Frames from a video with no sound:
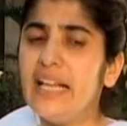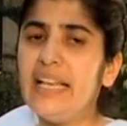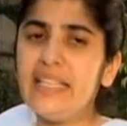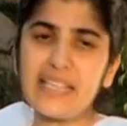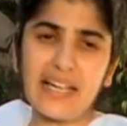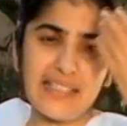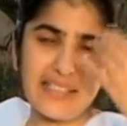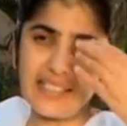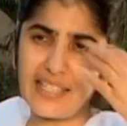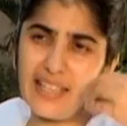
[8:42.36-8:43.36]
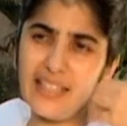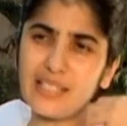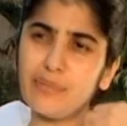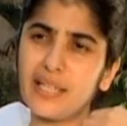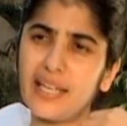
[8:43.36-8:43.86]
Let's understand
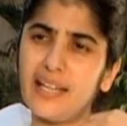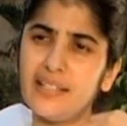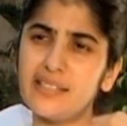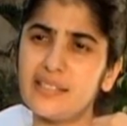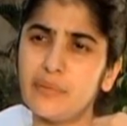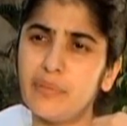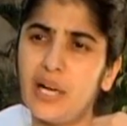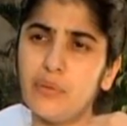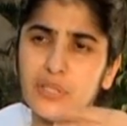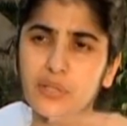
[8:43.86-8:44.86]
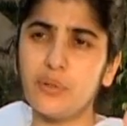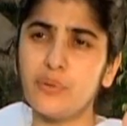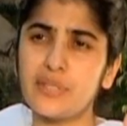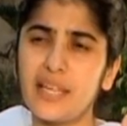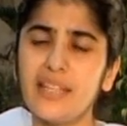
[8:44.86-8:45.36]
this mechanism, how it
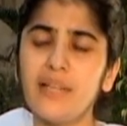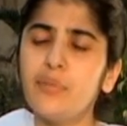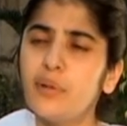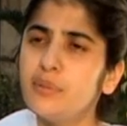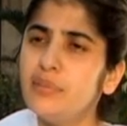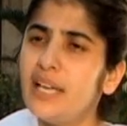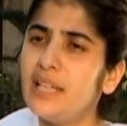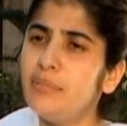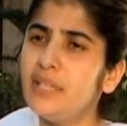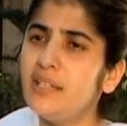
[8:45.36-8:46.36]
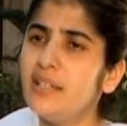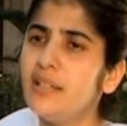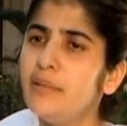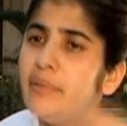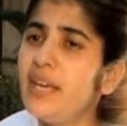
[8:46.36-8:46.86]
goes, and then probably I'll be
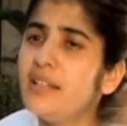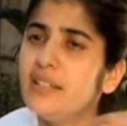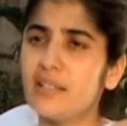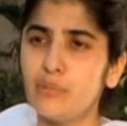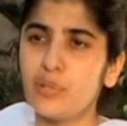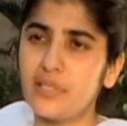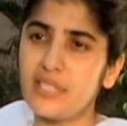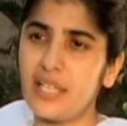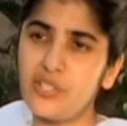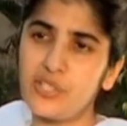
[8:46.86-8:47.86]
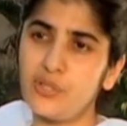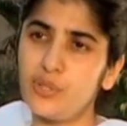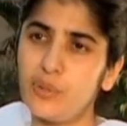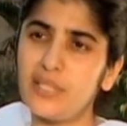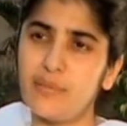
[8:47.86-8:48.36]
paying a little more attention
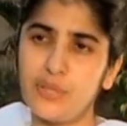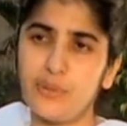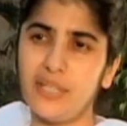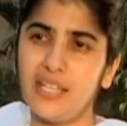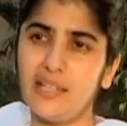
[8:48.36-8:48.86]
to what I'm doing